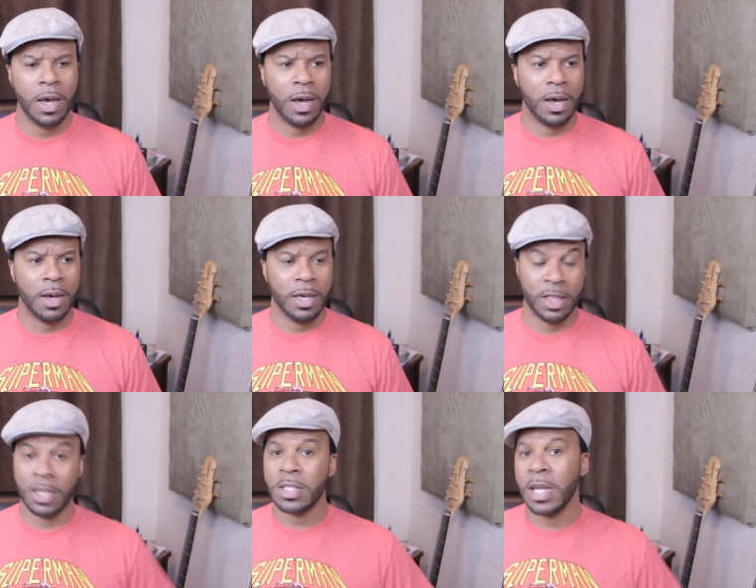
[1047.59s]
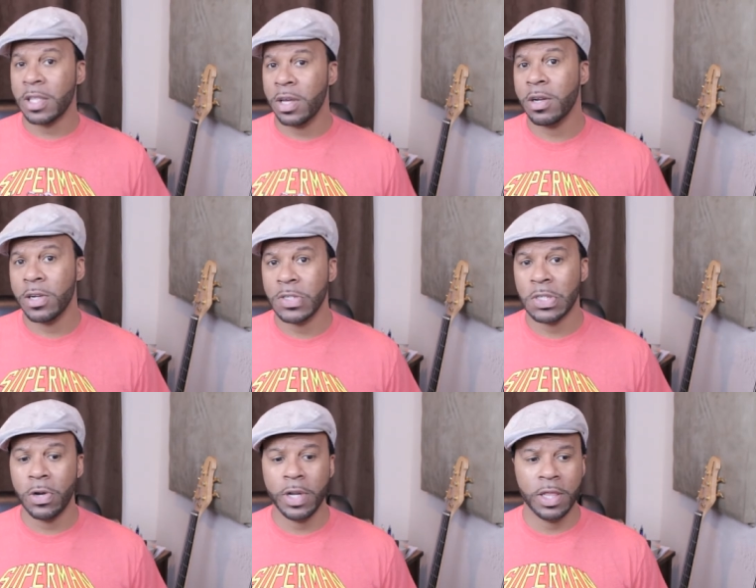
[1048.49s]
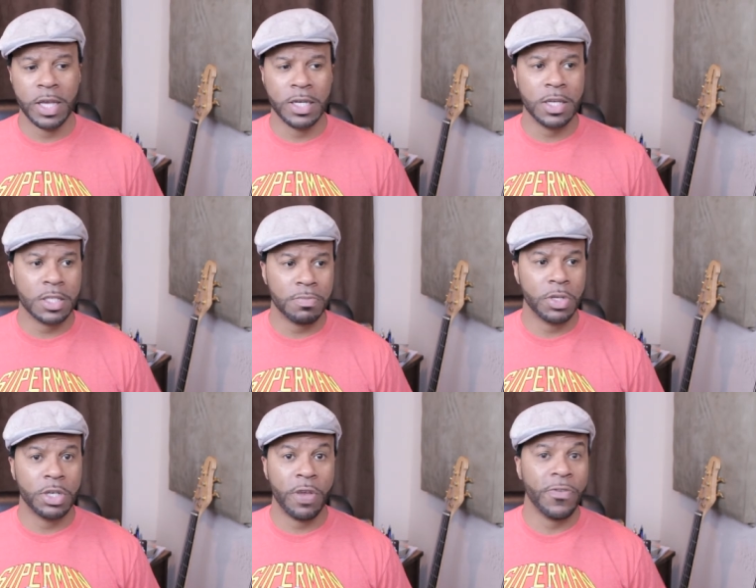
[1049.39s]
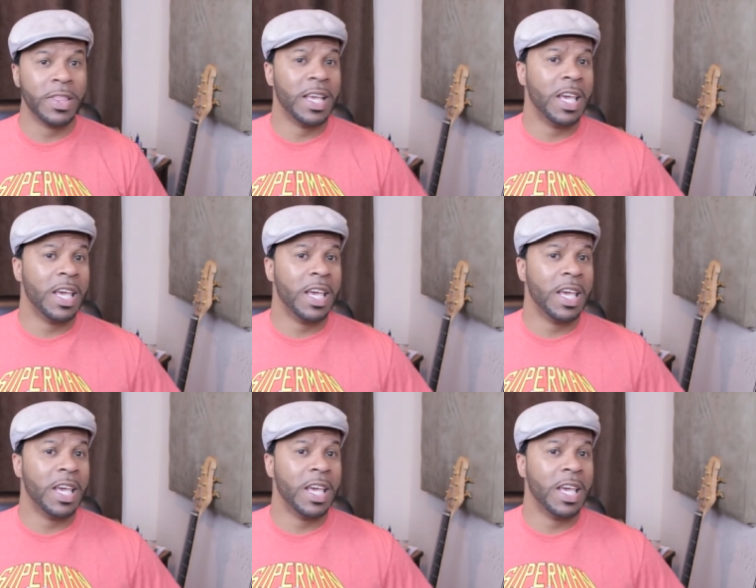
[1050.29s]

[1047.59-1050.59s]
and things like that are concerned, and they did something different.